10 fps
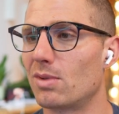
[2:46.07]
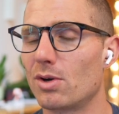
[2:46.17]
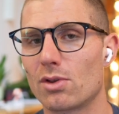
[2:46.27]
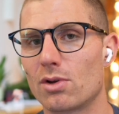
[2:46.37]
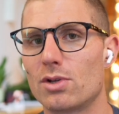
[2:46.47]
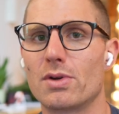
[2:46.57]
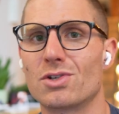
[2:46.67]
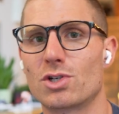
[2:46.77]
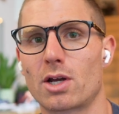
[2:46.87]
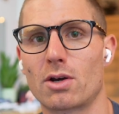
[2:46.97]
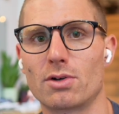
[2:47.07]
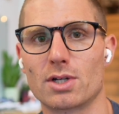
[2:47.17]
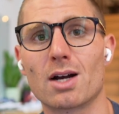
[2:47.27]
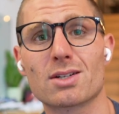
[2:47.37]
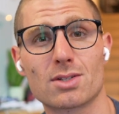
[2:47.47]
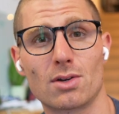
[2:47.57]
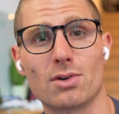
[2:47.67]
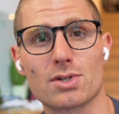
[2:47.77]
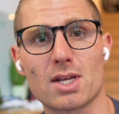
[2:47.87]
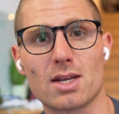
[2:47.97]
Under the hood, you can check out our docs to
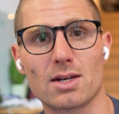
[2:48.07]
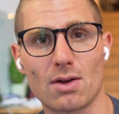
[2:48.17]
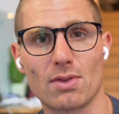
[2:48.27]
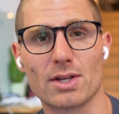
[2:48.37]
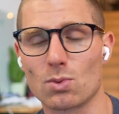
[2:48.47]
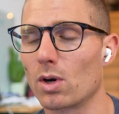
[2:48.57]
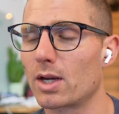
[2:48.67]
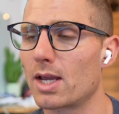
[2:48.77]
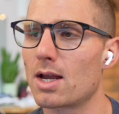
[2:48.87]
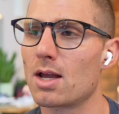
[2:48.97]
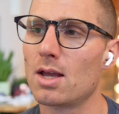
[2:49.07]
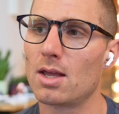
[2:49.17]
understand how that's working.